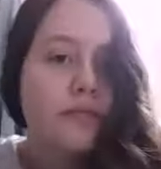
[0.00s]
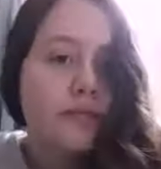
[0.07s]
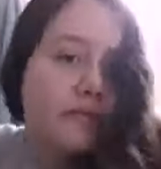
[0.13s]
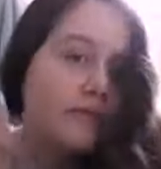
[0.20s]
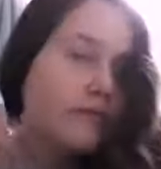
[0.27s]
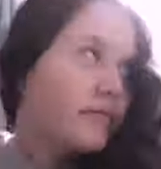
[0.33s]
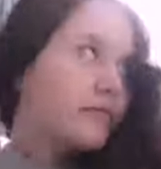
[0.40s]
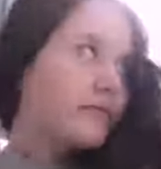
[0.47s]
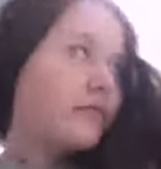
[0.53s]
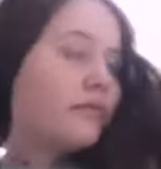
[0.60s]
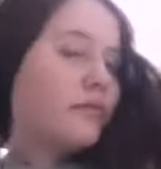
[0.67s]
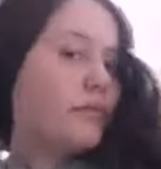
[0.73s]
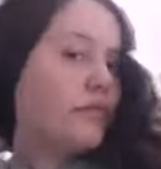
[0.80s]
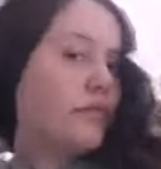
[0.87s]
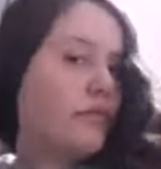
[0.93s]

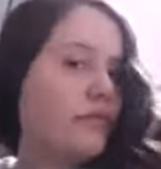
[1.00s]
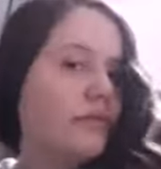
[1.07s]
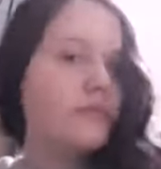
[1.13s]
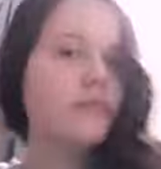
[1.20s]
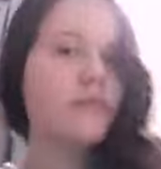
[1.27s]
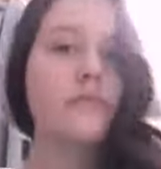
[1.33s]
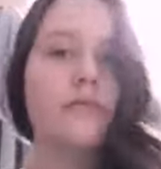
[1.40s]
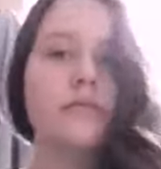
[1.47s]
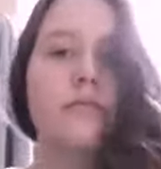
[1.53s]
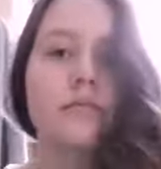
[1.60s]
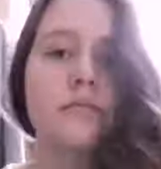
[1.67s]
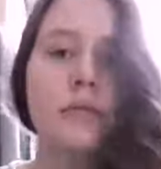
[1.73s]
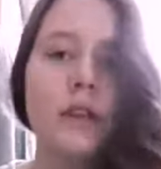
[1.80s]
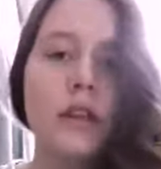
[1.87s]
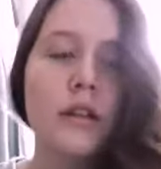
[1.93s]

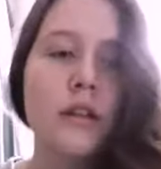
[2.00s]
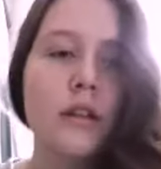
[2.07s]
(no one is talking)